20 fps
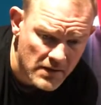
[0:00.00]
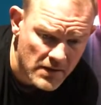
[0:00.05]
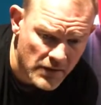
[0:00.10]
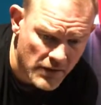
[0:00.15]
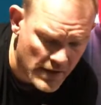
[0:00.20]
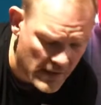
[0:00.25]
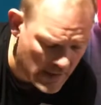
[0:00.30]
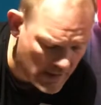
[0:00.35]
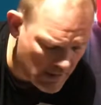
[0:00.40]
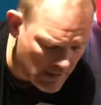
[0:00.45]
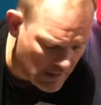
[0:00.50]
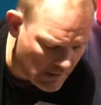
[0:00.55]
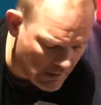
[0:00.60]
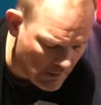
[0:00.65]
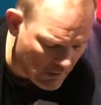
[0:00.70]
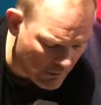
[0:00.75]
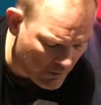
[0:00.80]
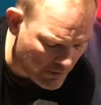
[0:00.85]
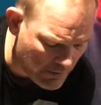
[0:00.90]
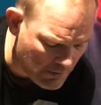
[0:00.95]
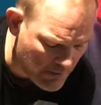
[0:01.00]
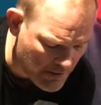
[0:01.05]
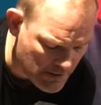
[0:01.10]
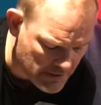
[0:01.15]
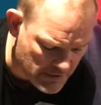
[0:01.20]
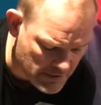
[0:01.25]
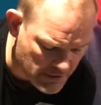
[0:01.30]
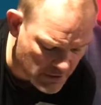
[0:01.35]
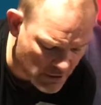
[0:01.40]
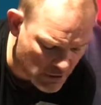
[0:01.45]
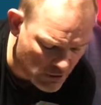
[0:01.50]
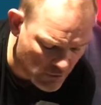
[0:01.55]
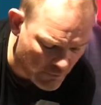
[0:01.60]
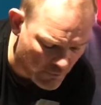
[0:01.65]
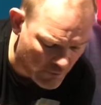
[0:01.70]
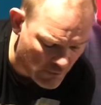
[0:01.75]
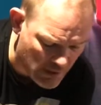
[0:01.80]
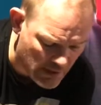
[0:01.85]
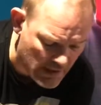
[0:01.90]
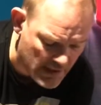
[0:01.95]
then what that means is that
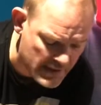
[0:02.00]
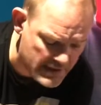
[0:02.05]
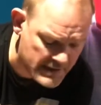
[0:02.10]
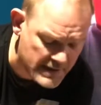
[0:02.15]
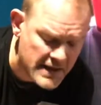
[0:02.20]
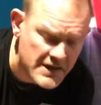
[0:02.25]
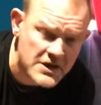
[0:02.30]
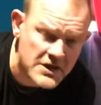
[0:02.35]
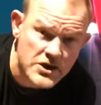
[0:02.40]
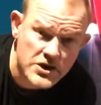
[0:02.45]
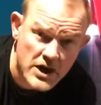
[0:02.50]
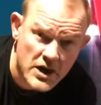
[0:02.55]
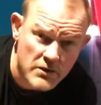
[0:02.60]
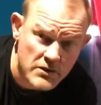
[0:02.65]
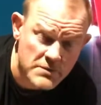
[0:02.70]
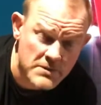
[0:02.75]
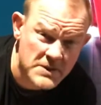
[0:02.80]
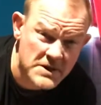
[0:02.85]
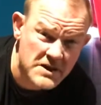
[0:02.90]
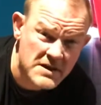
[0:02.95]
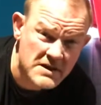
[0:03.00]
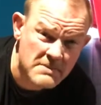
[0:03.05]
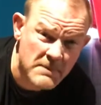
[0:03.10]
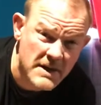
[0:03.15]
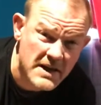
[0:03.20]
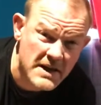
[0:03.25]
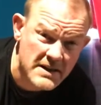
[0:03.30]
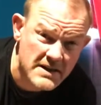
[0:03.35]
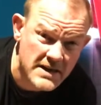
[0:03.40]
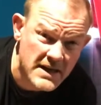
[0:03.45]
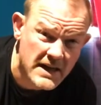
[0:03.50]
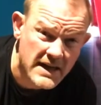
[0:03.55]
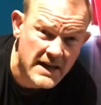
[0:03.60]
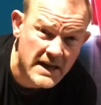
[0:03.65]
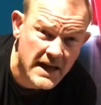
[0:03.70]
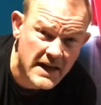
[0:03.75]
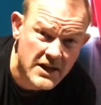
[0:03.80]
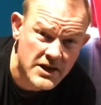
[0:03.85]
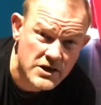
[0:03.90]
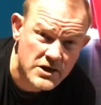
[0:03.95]
you've got a center channel, which means a speaker
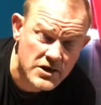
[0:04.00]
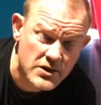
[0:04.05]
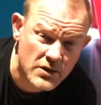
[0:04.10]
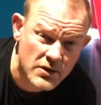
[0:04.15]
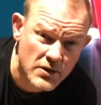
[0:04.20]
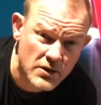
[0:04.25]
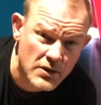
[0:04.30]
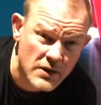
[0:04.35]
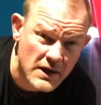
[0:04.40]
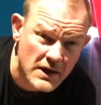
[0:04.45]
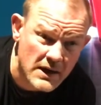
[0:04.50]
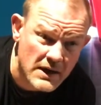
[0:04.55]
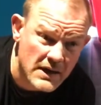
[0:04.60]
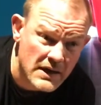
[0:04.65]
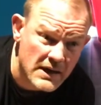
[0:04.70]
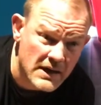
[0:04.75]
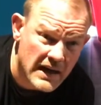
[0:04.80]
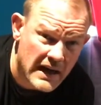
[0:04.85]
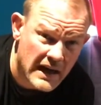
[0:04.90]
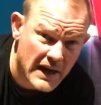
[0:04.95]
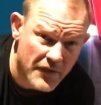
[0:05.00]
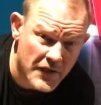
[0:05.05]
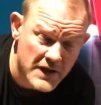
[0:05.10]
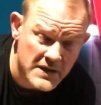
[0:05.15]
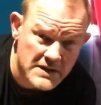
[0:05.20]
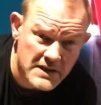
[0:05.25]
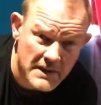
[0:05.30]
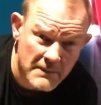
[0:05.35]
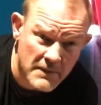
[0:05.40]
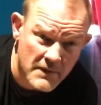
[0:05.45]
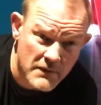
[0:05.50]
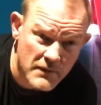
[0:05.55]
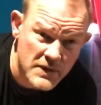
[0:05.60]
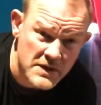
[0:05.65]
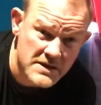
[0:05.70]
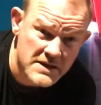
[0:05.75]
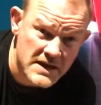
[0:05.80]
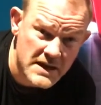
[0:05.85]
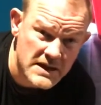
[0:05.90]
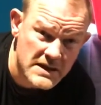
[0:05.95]
dedicated to things coming from
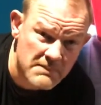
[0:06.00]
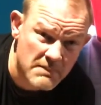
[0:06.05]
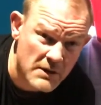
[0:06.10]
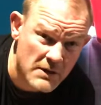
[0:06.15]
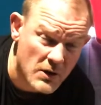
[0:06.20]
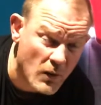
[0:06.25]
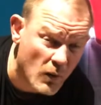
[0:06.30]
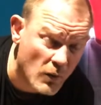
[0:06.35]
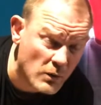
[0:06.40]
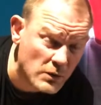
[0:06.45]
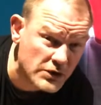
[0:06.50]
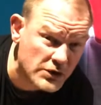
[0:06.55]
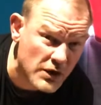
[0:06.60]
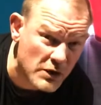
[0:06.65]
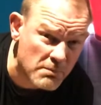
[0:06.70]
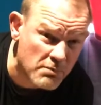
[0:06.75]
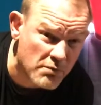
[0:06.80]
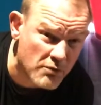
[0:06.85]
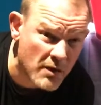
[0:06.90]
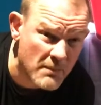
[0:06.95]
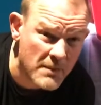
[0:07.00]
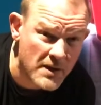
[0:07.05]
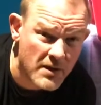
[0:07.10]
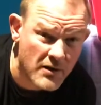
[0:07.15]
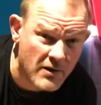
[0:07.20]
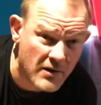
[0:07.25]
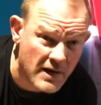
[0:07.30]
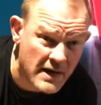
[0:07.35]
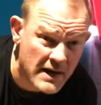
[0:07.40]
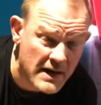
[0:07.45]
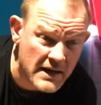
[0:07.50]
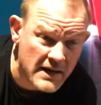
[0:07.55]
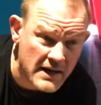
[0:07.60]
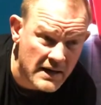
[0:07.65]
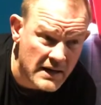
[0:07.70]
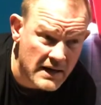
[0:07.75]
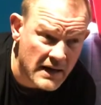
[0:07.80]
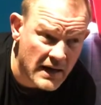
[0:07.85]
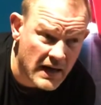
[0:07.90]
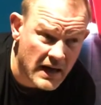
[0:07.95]
the center, but also primarily
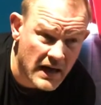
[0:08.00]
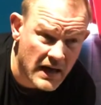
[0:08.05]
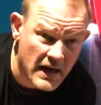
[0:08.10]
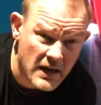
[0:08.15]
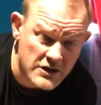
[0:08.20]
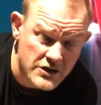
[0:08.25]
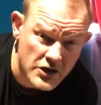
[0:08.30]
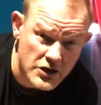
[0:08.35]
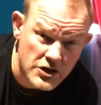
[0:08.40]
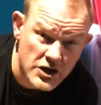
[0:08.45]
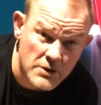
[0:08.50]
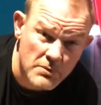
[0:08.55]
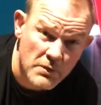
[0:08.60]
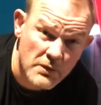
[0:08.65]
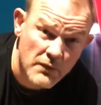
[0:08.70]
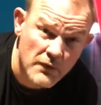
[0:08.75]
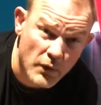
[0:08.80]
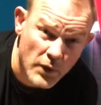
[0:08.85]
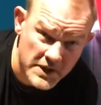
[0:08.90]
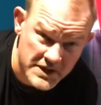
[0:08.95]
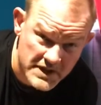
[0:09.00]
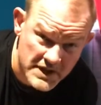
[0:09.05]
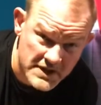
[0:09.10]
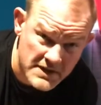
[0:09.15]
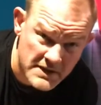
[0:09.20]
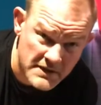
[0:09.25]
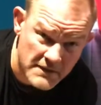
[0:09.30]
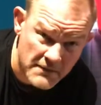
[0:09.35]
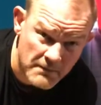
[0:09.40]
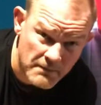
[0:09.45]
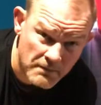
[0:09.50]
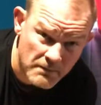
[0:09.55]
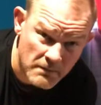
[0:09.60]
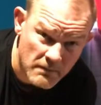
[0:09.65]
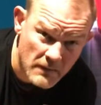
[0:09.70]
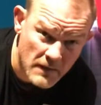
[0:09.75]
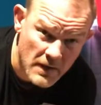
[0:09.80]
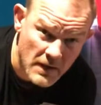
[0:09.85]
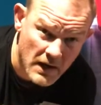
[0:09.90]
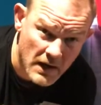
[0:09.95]
associated with voices.
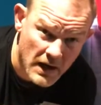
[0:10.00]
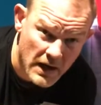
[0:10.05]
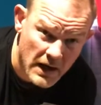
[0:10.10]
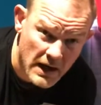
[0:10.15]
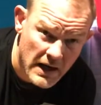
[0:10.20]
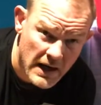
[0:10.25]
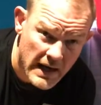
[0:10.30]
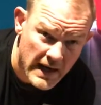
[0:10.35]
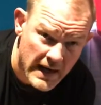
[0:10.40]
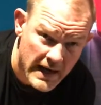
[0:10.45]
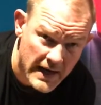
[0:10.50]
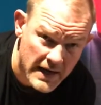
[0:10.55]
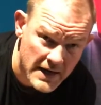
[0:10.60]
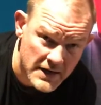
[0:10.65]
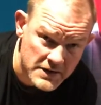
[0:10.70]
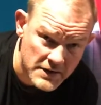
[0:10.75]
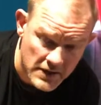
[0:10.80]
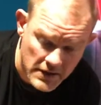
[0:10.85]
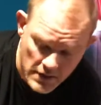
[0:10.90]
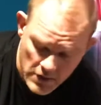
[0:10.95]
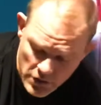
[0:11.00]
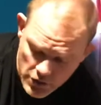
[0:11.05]
And